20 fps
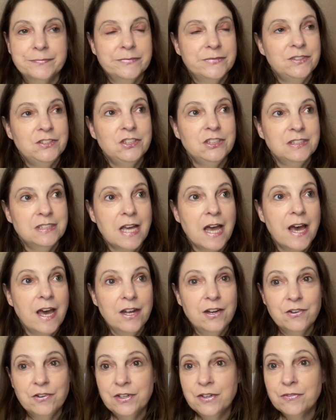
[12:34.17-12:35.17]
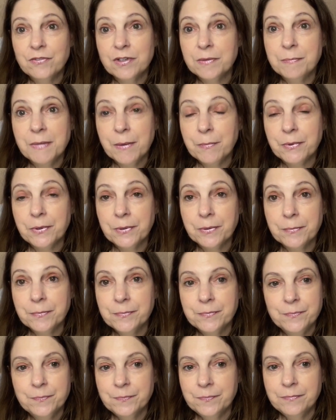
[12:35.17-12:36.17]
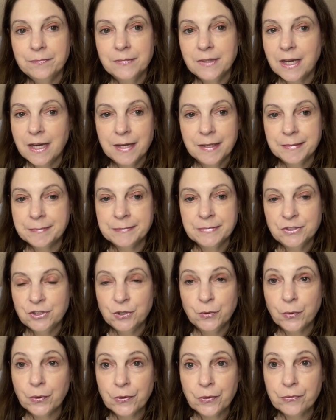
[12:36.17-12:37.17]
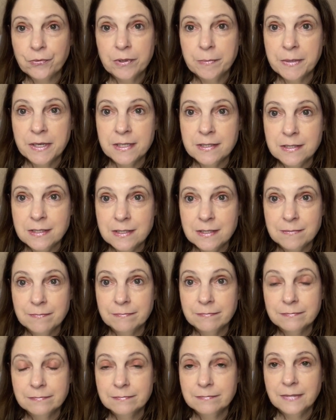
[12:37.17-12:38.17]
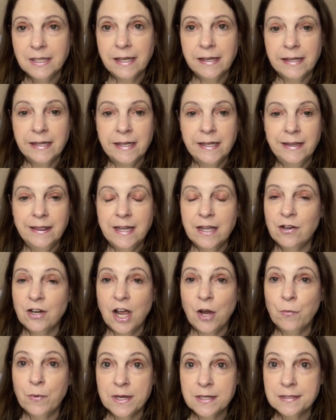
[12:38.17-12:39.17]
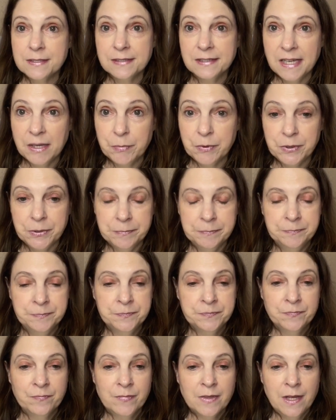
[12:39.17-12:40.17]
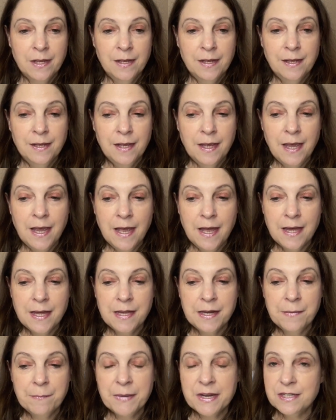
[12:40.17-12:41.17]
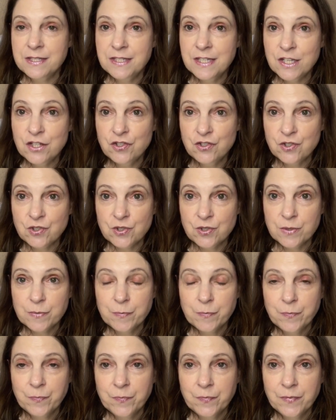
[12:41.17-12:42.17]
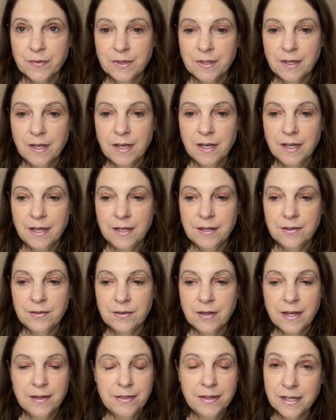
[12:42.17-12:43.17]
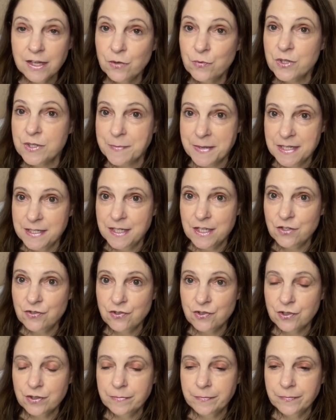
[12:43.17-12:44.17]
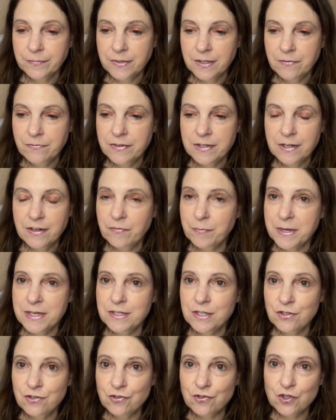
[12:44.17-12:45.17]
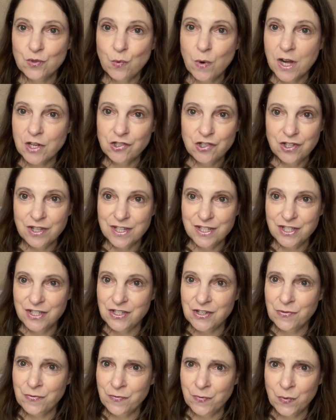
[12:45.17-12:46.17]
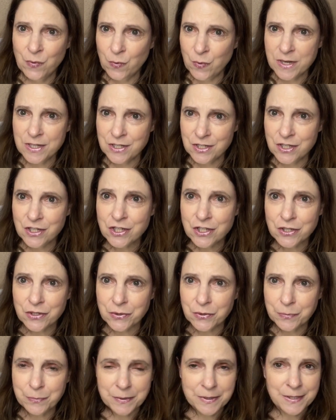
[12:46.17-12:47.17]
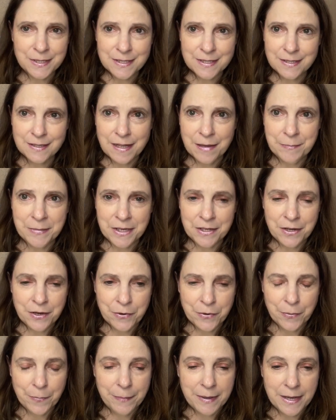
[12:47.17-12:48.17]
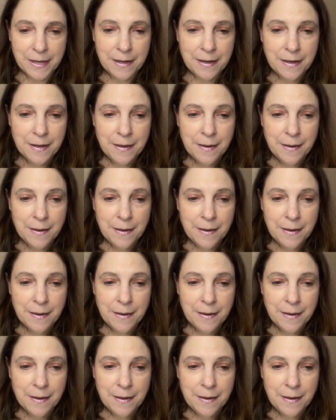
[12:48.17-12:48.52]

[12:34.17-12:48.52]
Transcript: geez, I don't even remember, 2 or 3 months. And then I went into labor. And my sister, I think it was my sister. If my sister's watching this and it wasn't you, please let me know. But